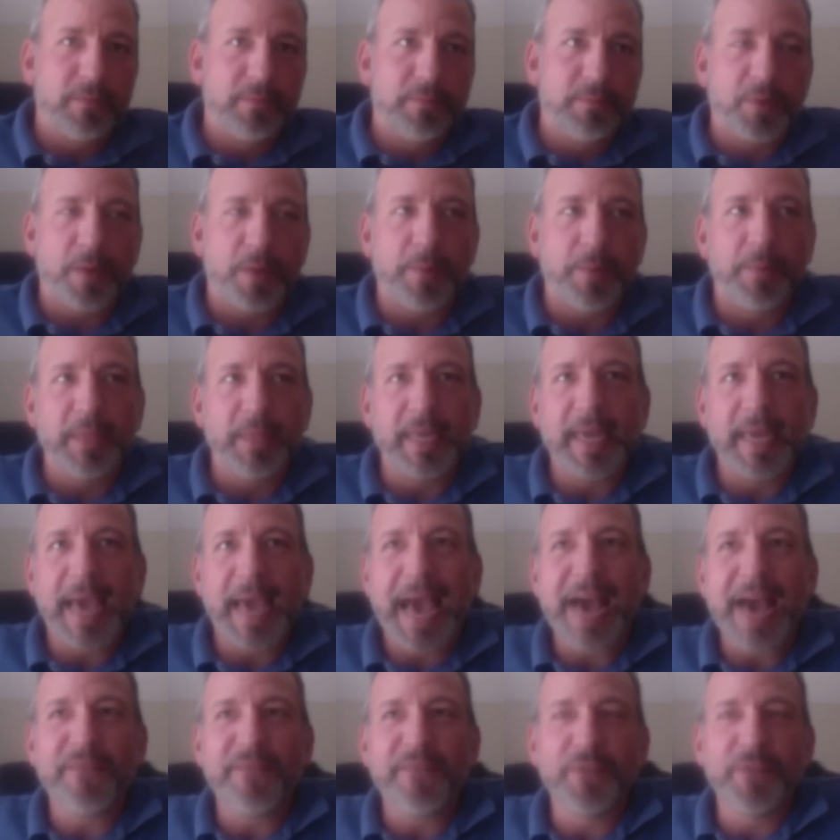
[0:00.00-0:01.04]
Probably
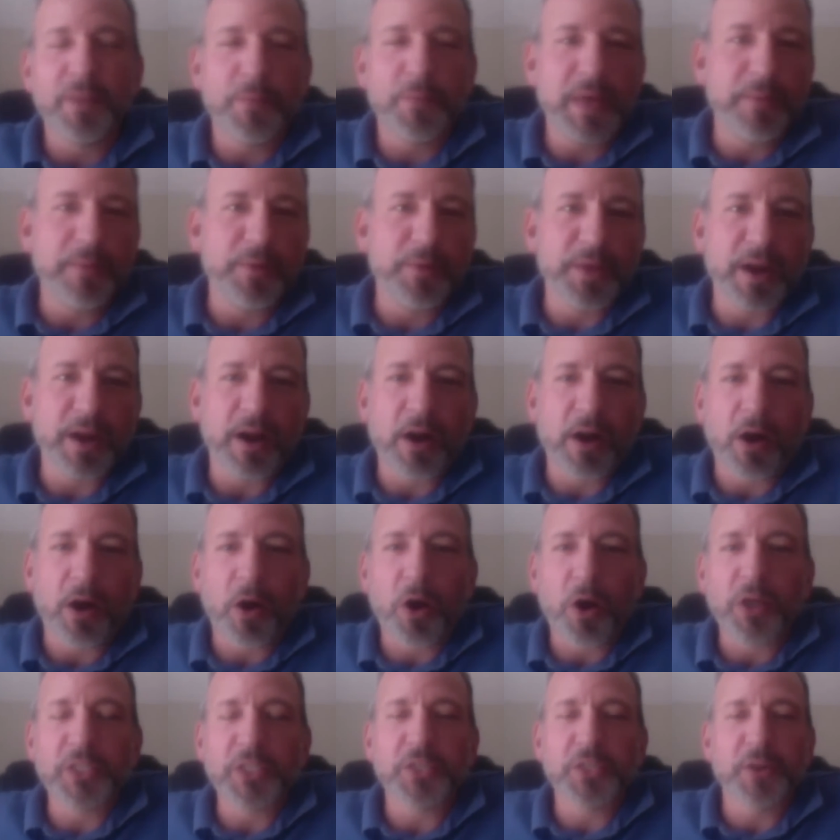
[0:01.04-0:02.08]
half of the people there are
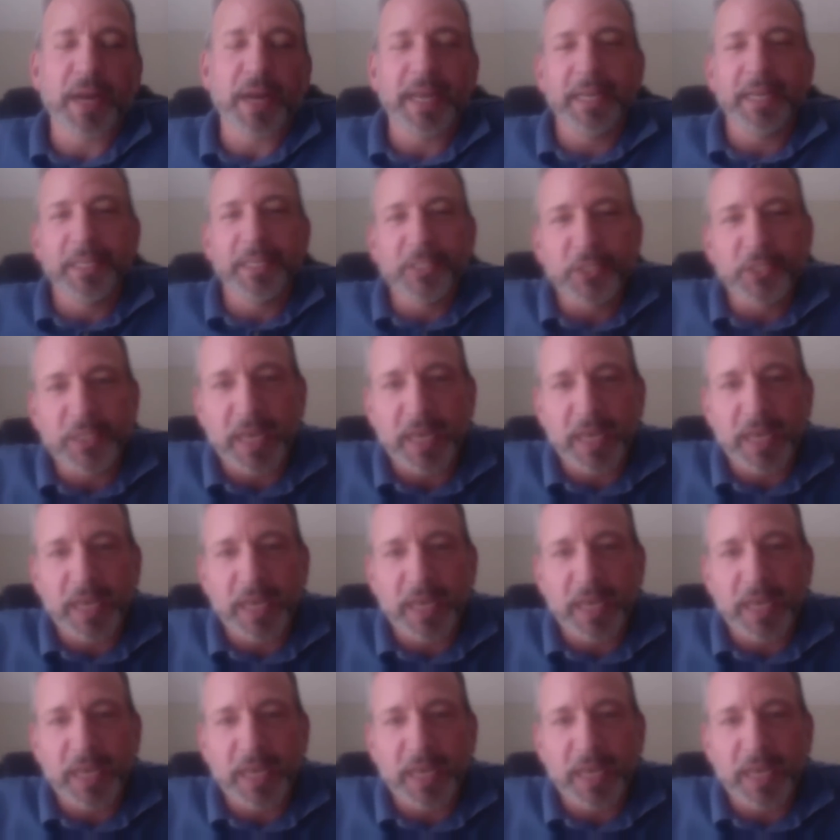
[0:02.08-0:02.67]
Austrians.